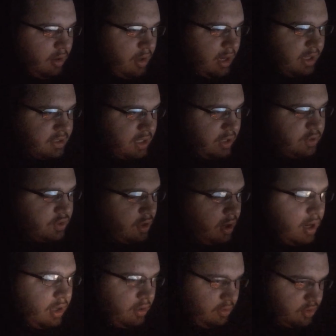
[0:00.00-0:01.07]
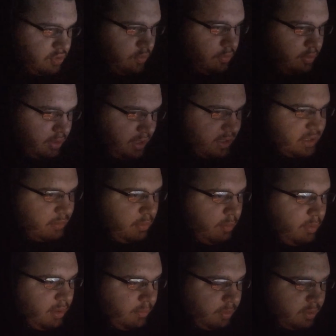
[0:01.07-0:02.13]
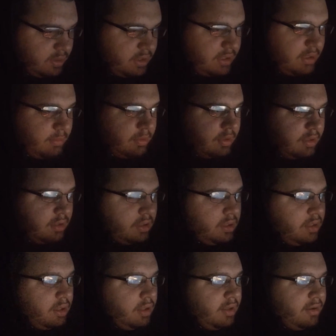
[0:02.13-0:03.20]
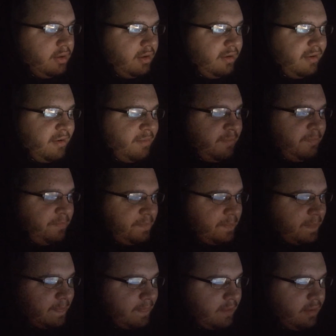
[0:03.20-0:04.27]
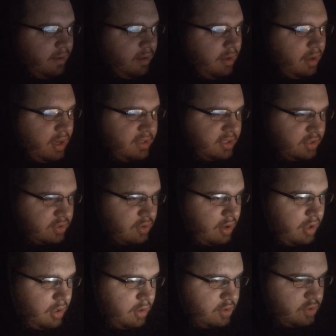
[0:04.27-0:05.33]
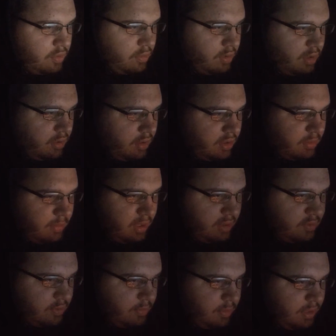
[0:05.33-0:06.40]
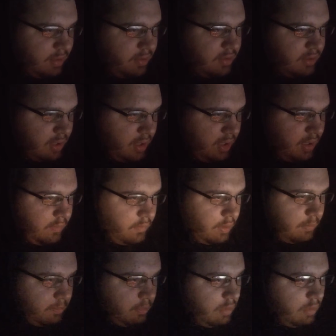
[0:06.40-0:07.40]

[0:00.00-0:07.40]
as I was crying on his shoulder, yes, I'm a big pussy, but as I was crying on his shoulder, he looked at me and told me to not give up.